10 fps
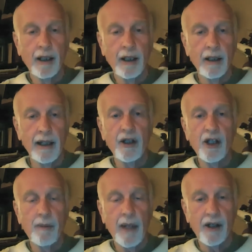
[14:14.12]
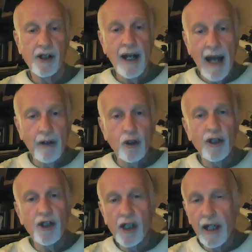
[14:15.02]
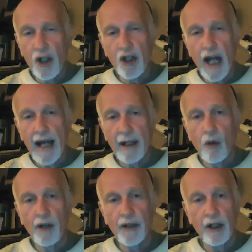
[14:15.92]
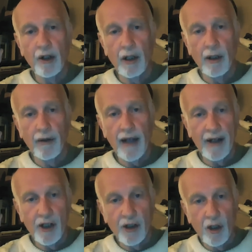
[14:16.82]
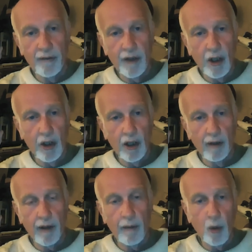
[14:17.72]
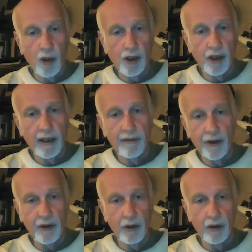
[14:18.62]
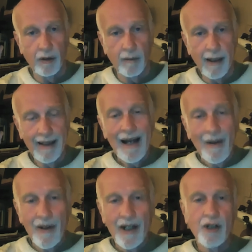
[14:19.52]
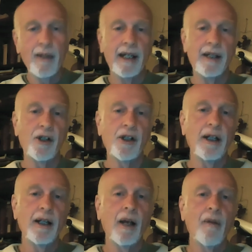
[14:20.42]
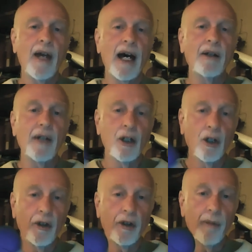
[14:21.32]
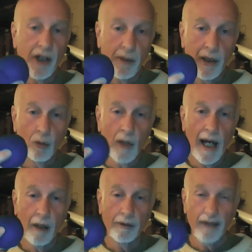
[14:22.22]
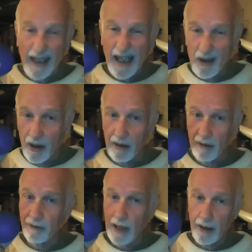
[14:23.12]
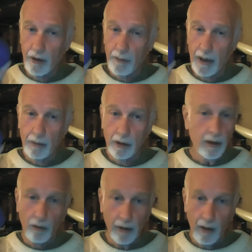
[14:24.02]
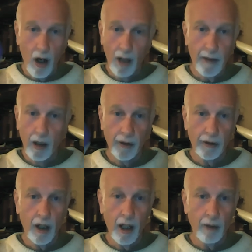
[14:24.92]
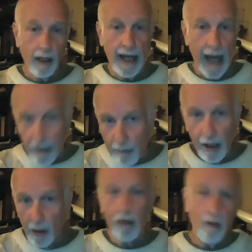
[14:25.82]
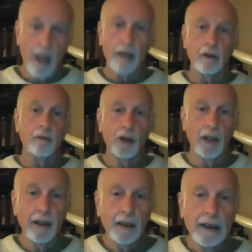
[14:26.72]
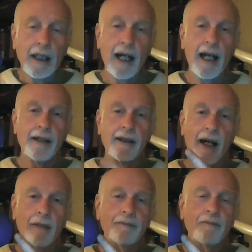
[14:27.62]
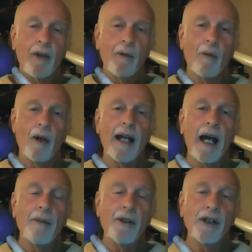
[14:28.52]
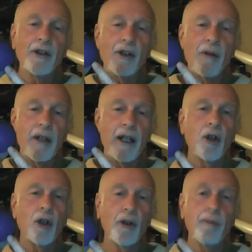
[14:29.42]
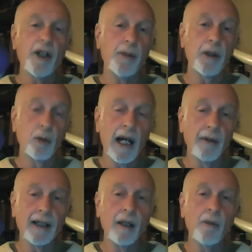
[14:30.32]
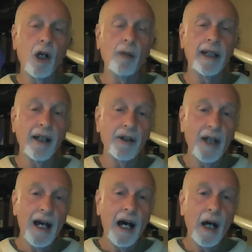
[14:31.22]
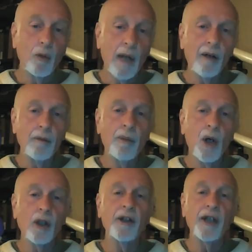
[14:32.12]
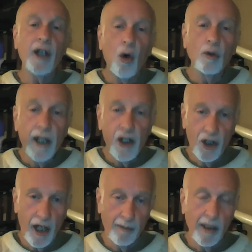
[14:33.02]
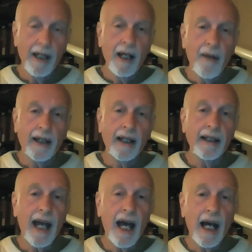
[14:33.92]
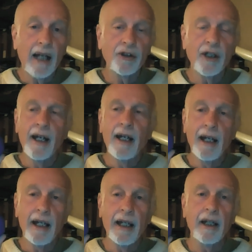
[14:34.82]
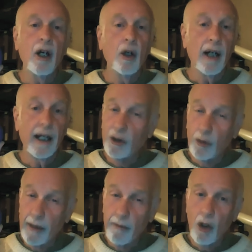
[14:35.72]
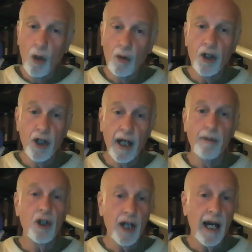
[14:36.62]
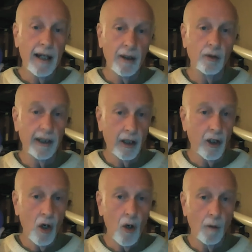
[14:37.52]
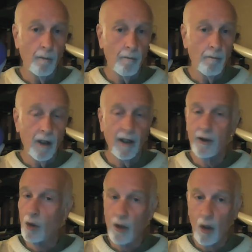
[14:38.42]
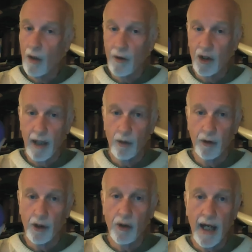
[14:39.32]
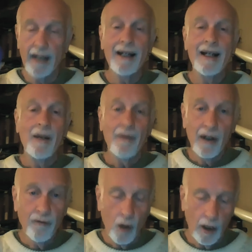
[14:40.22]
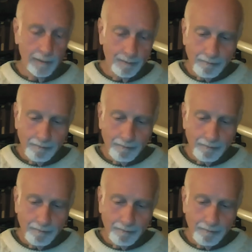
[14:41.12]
into space, and you can see its shadow on the Earth as a sort of a curve, a portion of a circle. This means that the Earth must be round. Again, the, the flat Earth people are over, on me all the time. I got hate mail and all that. Oh boy! And um, what happens is the Earth must be round like a ball because a round ball is the only shape that can cast a ice cream cone shaped shadow, like a cone. Right. So no other shape will do that. Therefore,